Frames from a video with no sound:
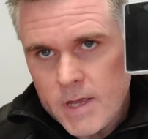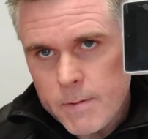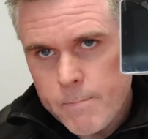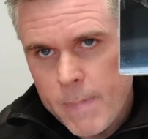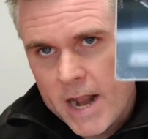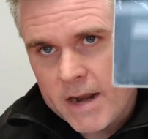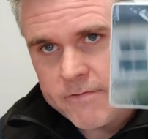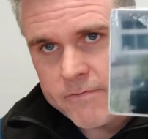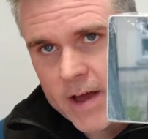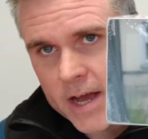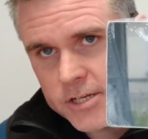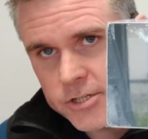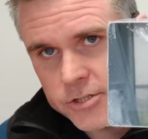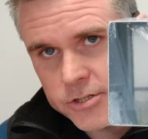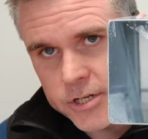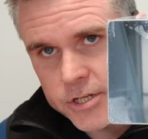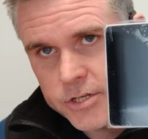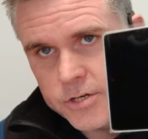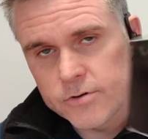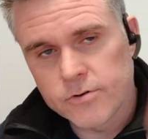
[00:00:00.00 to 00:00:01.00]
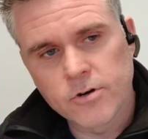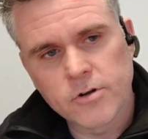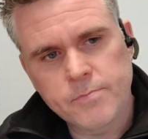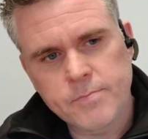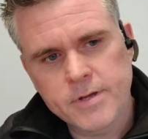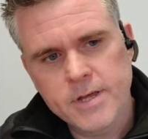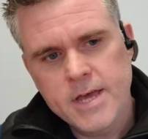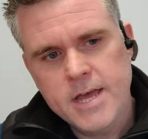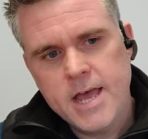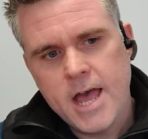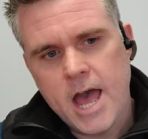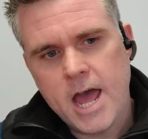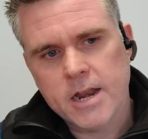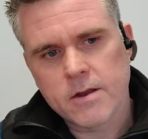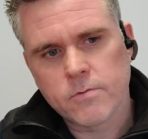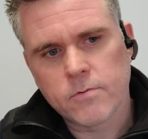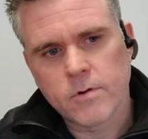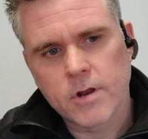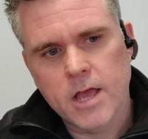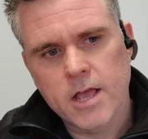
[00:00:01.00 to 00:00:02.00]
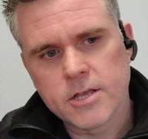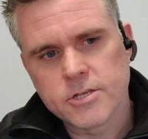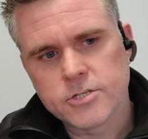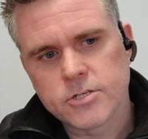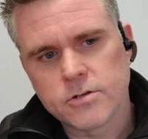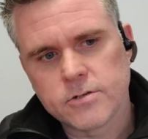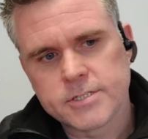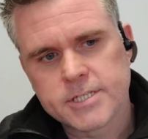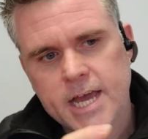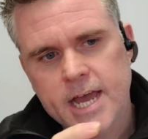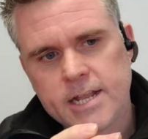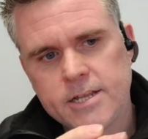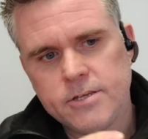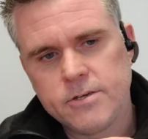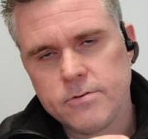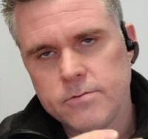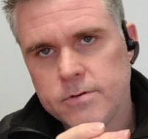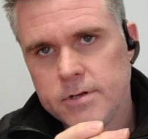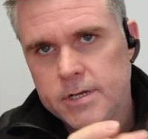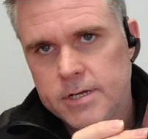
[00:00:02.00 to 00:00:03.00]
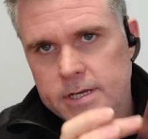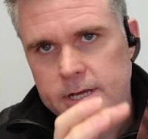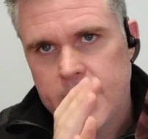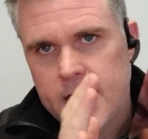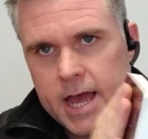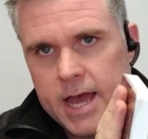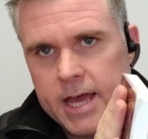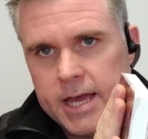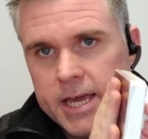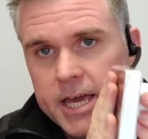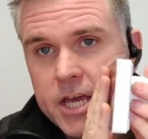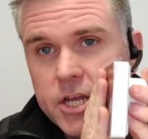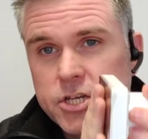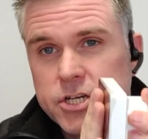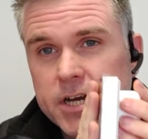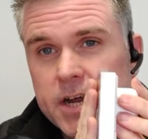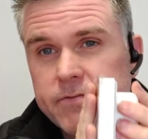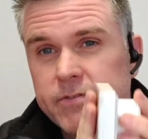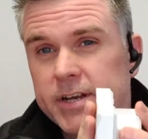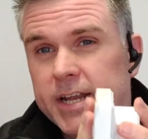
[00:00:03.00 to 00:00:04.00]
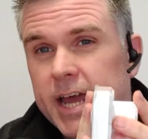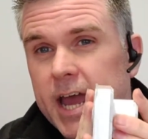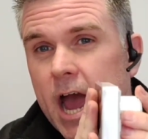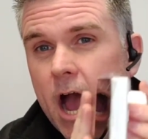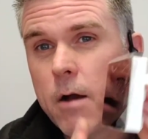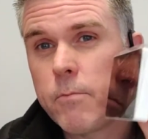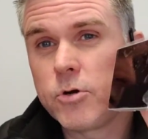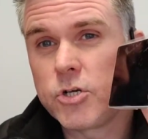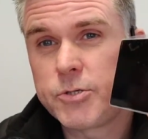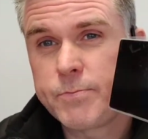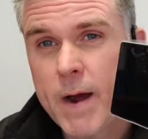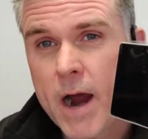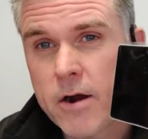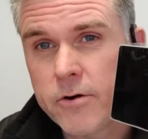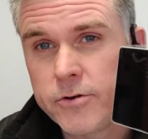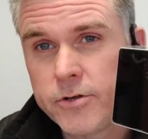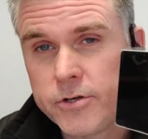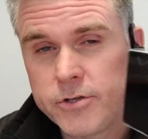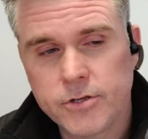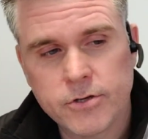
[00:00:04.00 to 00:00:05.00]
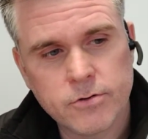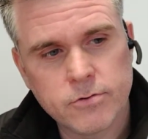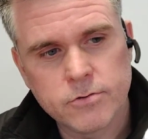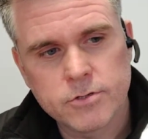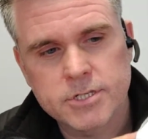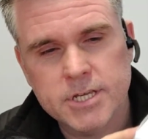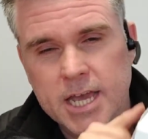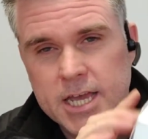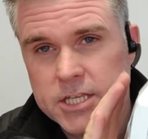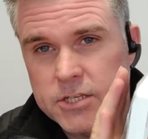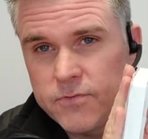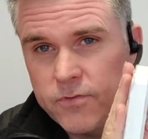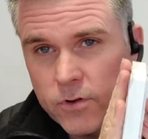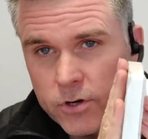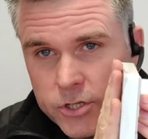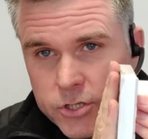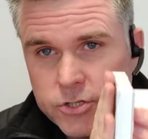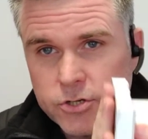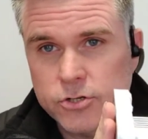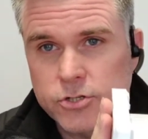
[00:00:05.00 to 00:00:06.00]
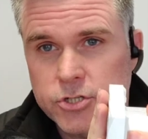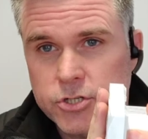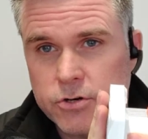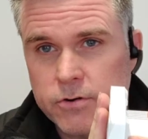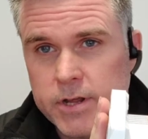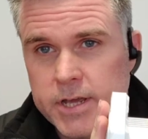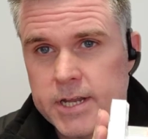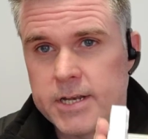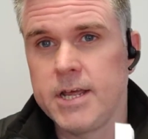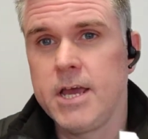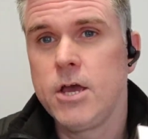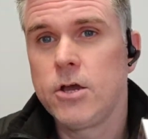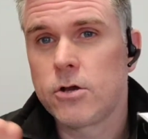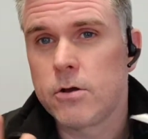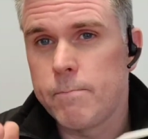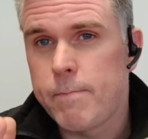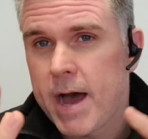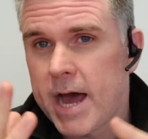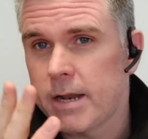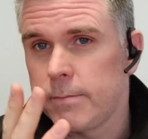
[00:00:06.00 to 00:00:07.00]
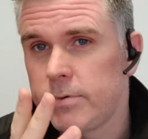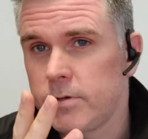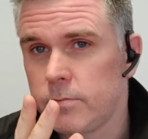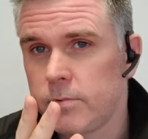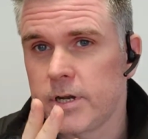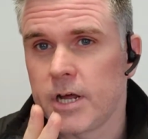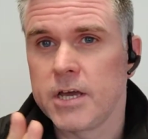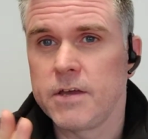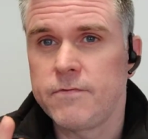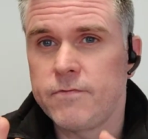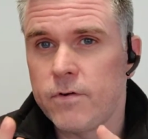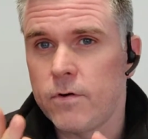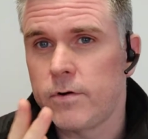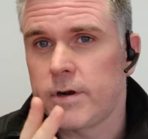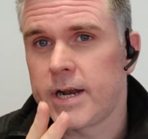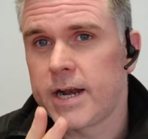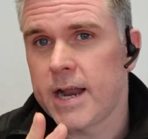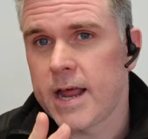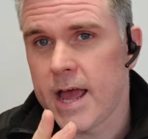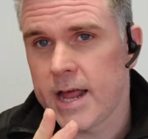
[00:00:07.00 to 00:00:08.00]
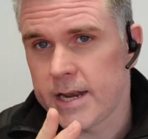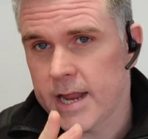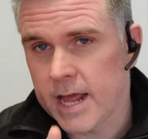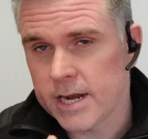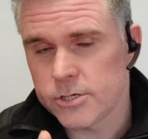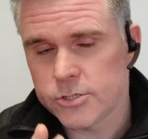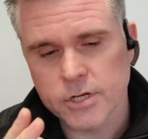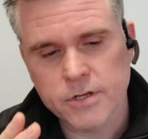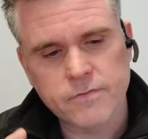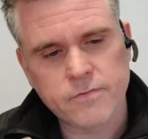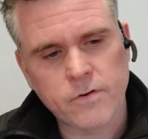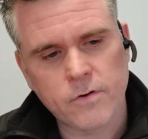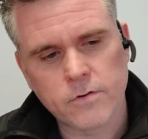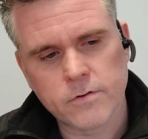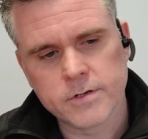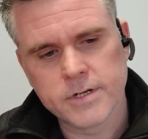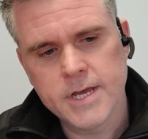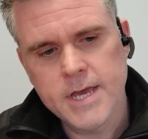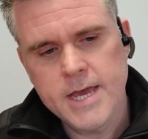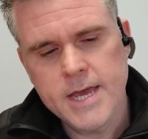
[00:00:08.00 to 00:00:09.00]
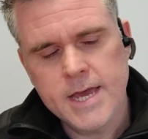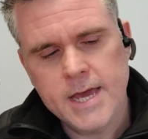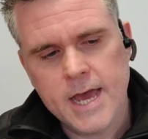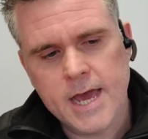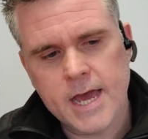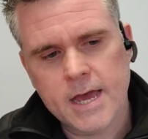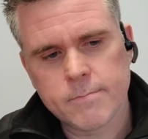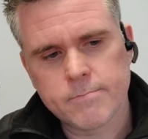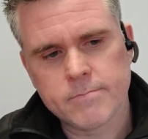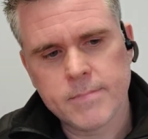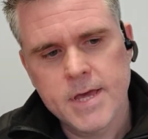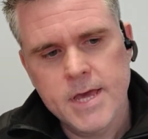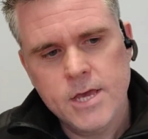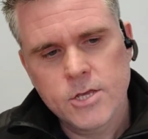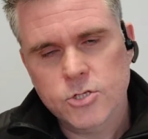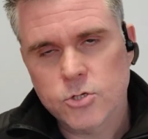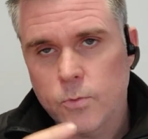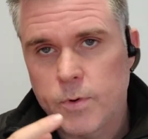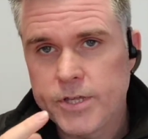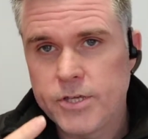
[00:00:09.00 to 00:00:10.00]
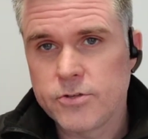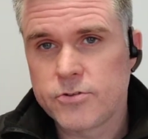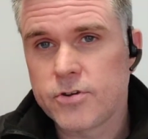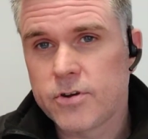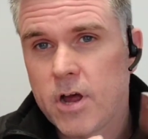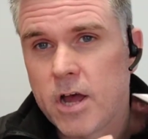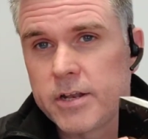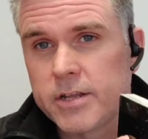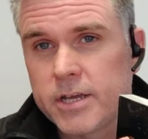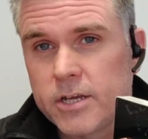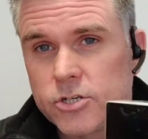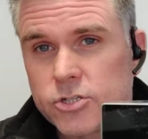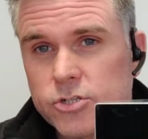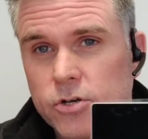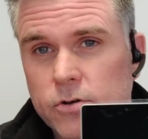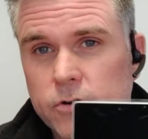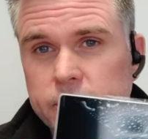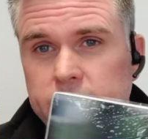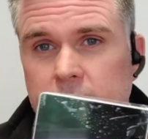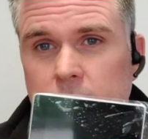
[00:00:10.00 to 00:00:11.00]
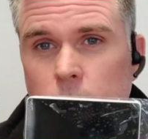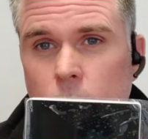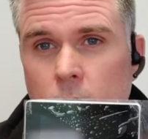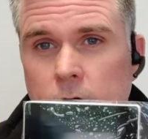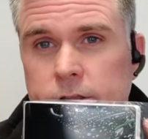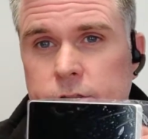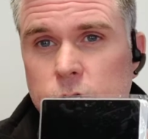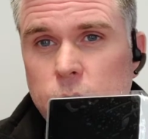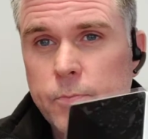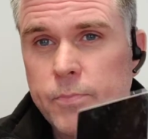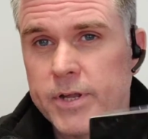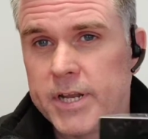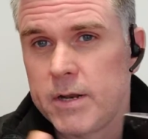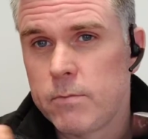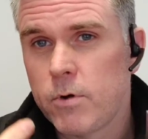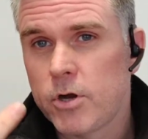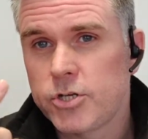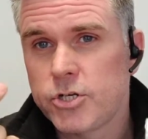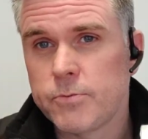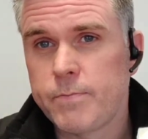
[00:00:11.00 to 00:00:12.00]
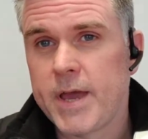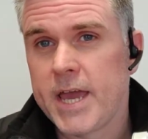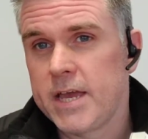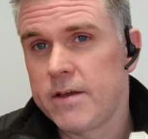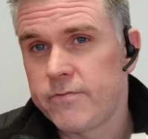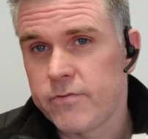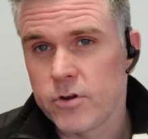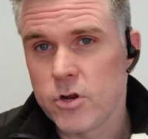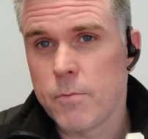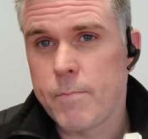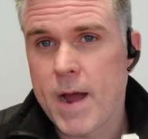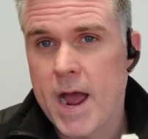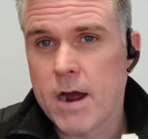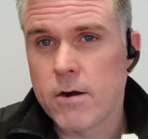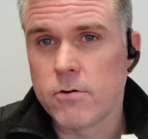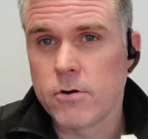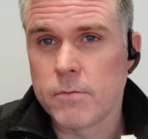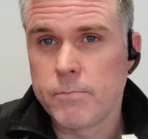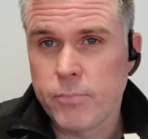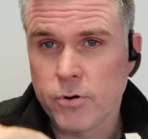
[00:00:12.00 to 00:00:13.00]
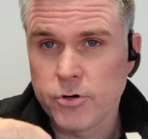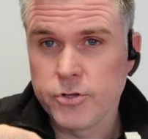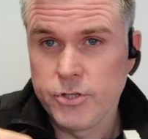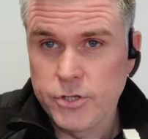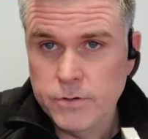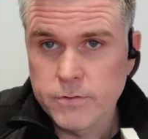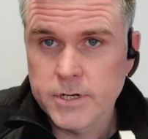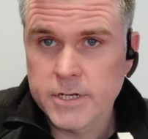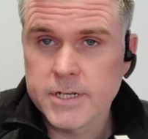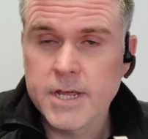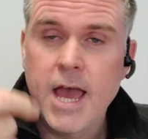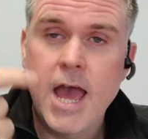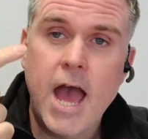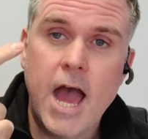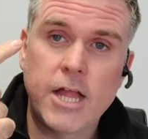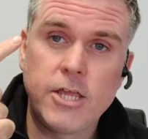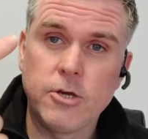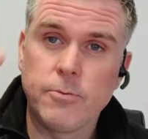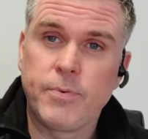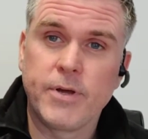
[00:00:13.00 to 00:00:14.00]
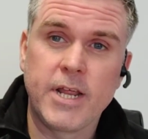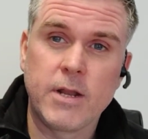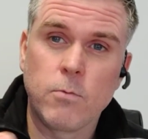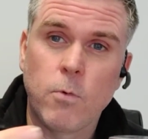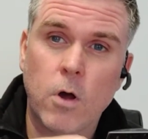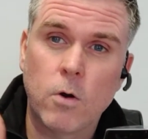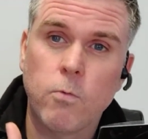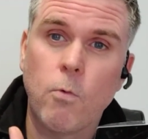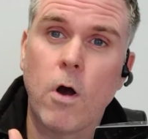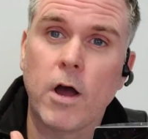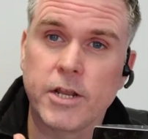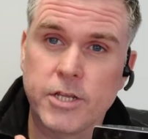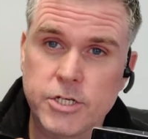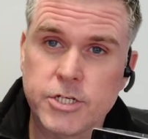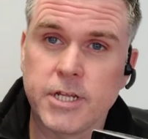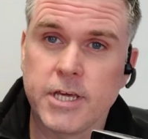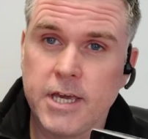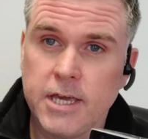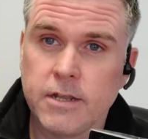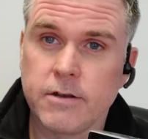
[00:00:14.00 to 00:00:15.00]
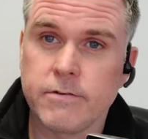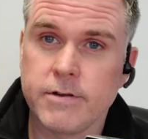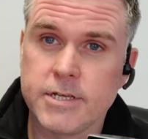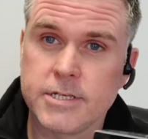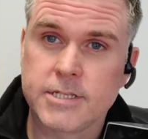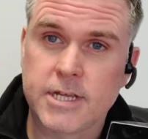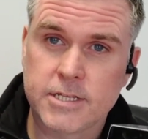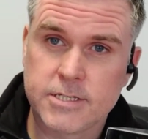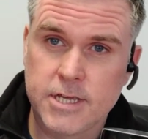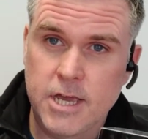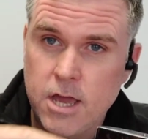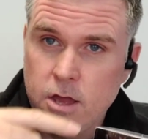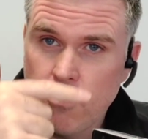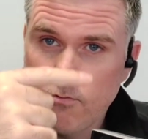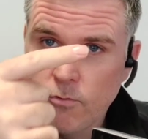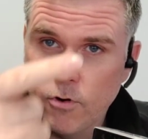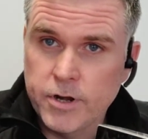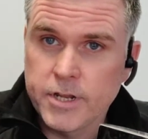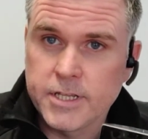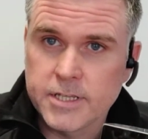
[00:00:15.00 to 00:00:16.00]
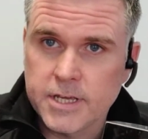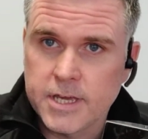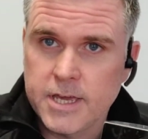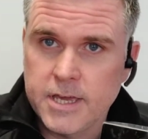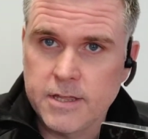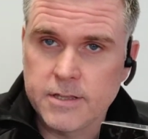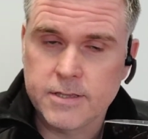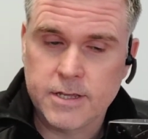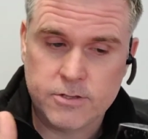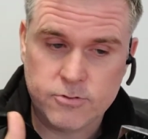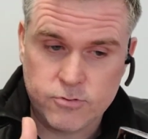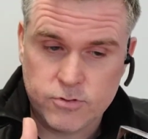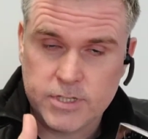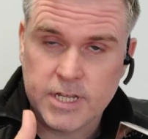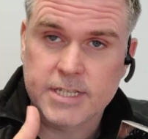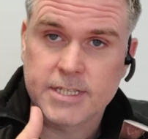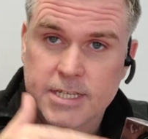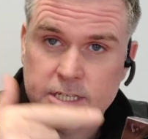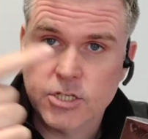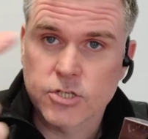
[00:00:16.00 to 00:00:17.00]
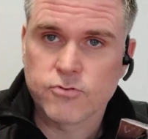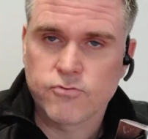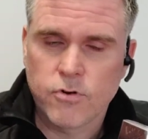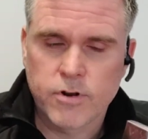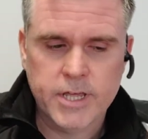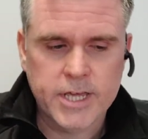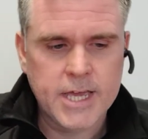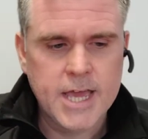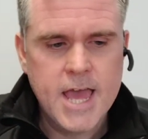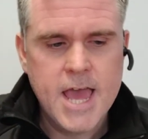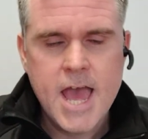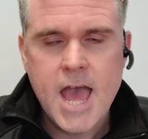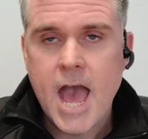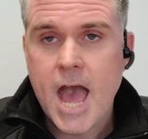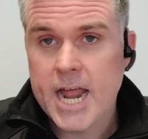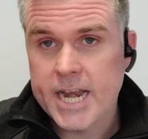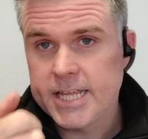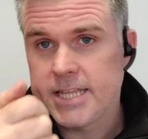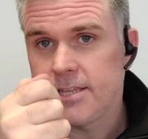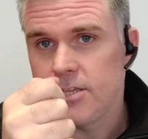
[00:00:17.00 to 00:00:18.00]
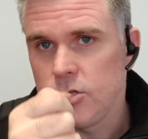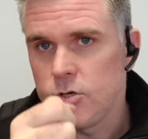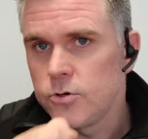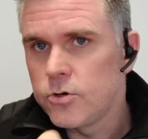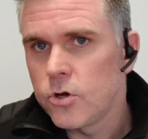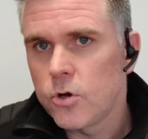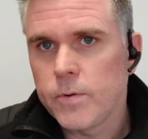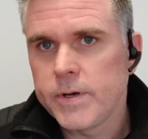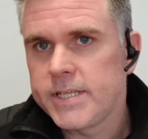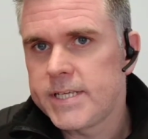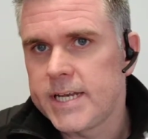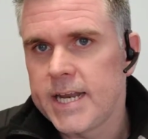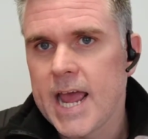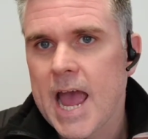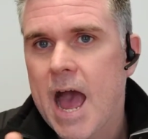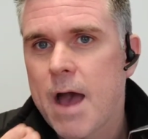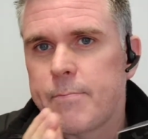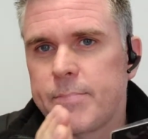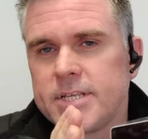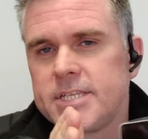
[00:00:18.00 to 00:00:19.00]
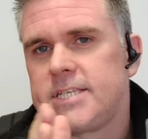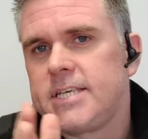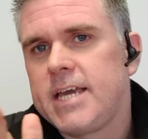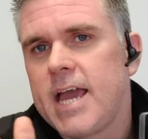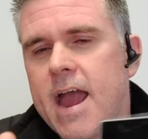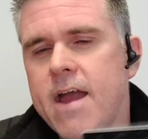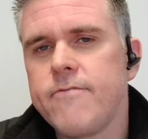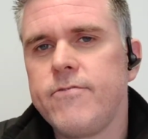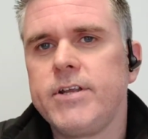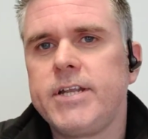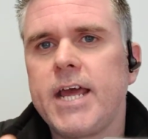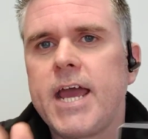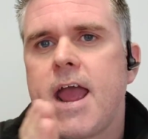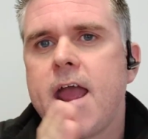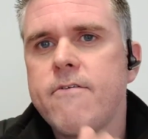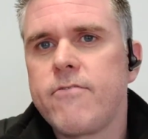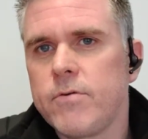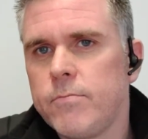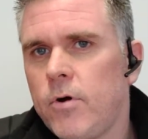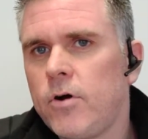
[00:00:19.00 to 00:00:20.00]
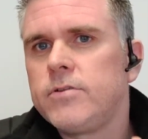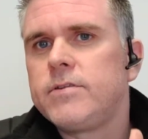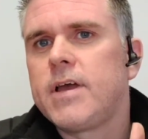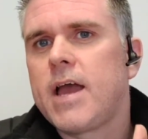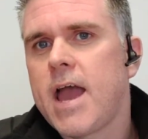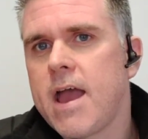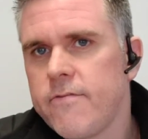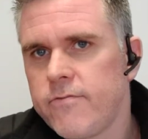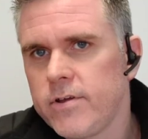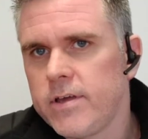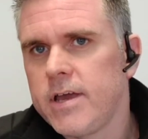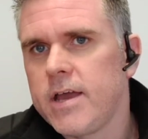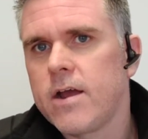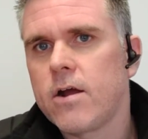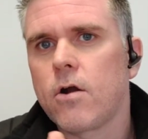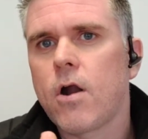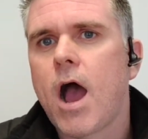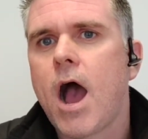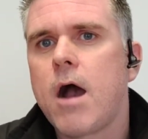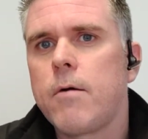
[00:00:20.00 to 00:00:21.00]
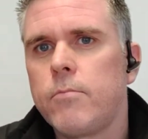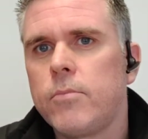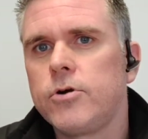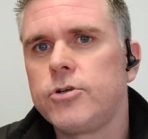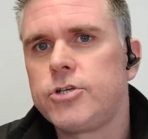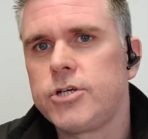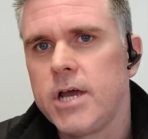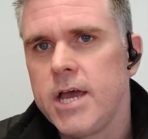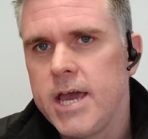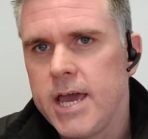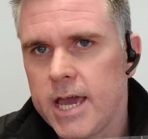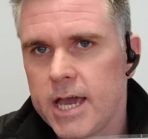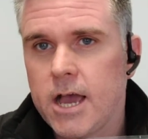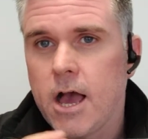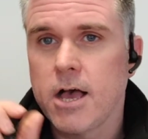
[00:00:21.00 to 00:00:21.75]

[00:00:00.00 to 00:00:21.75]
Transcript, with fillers: manufactured in Europe, and it will also tell you uh, each and every day how much power you use. It's fully touchscreen, compatible with iPhone and, and Android phone. Um, so when you turn on the controller day one, you put in what you're paying for your power per unit, and you put in what wattage the heater is that's running the heat that that this is running, and it, you can go into the app and see every day, every month, every year how much it